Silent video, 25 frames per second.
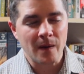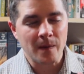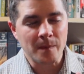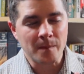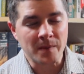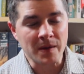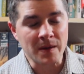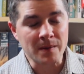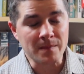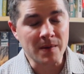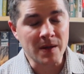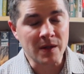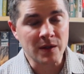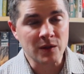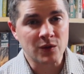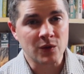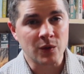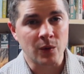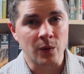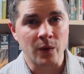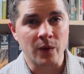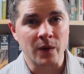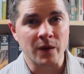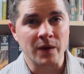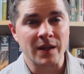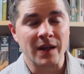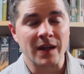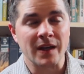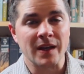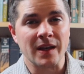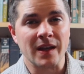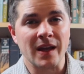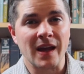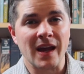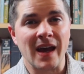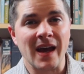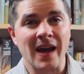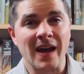be
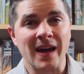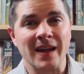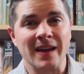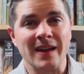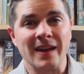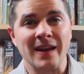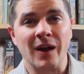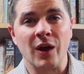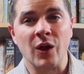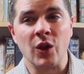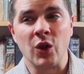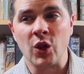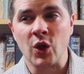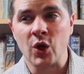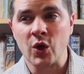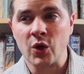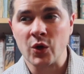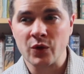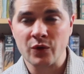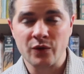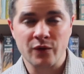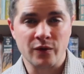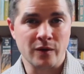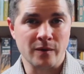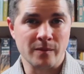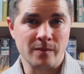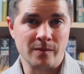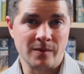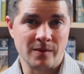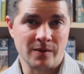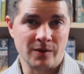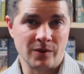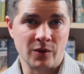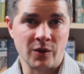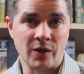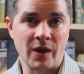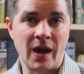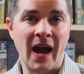mentored and learn
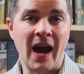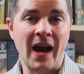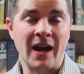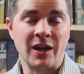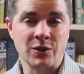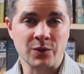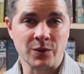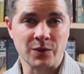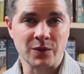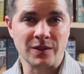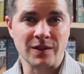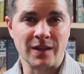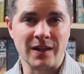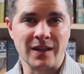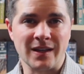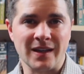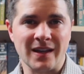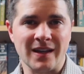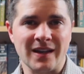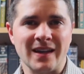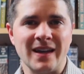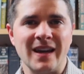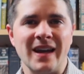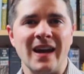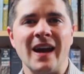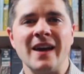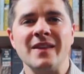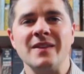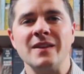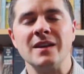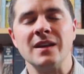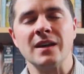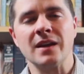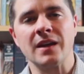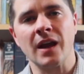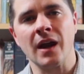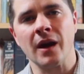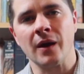from the actual Saint Nick, and then
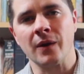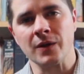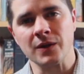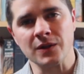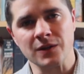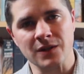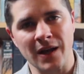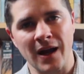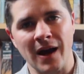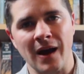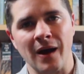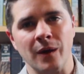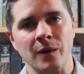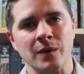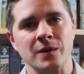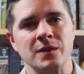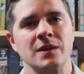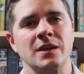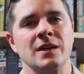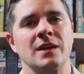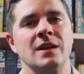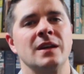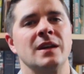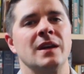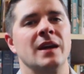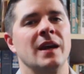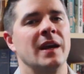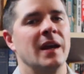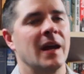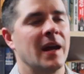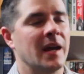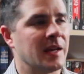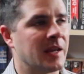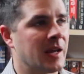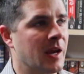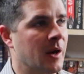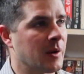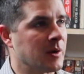he carries out
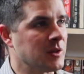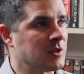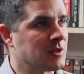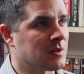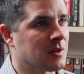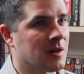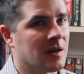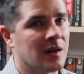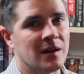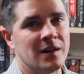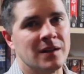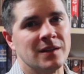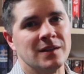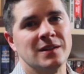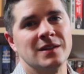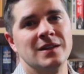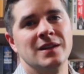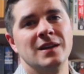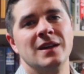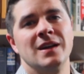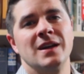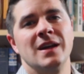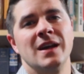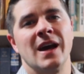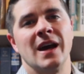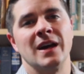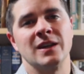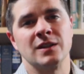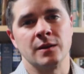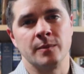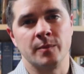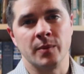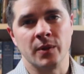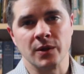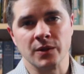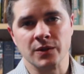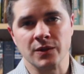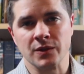and carries on as
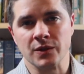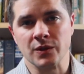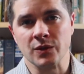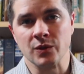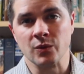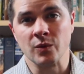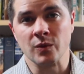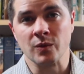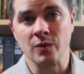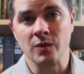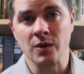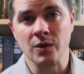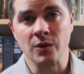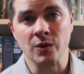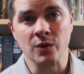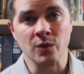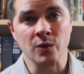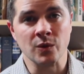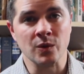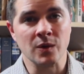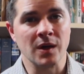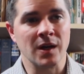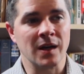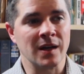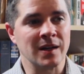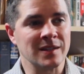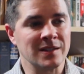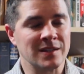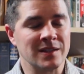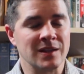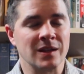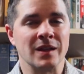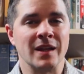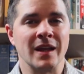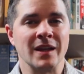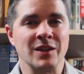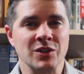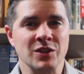a person who is
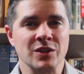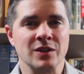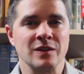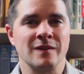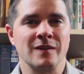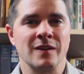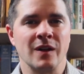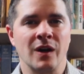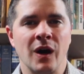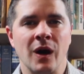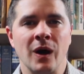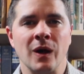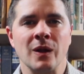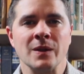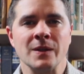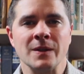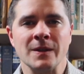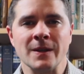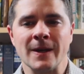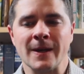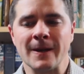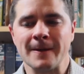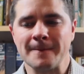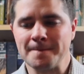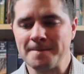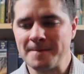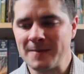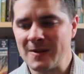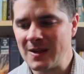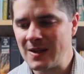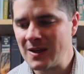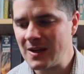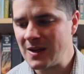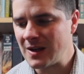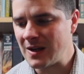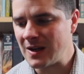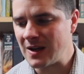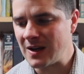the legend of the holiday.
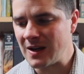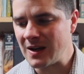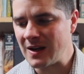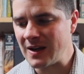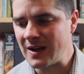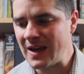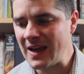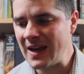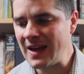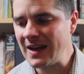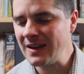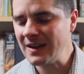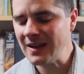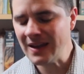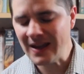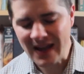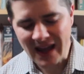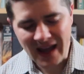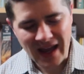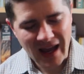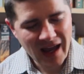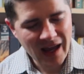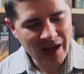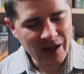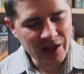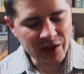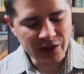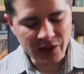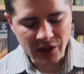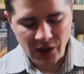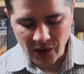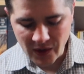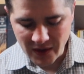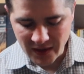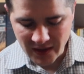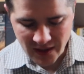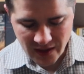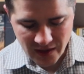And
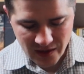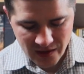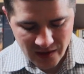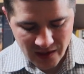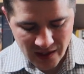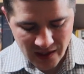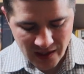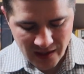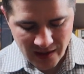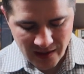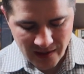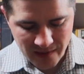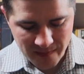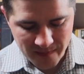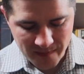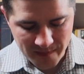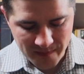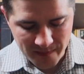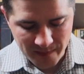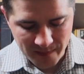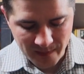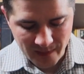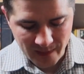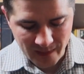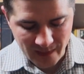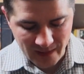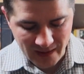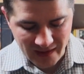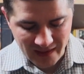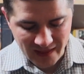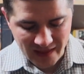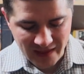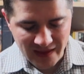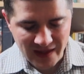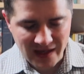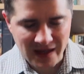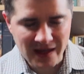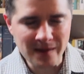the
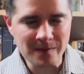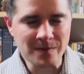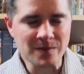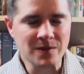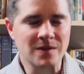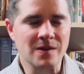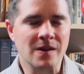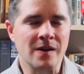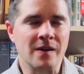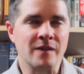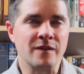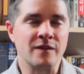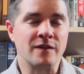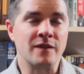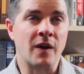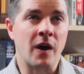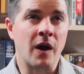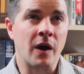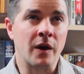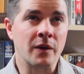themes of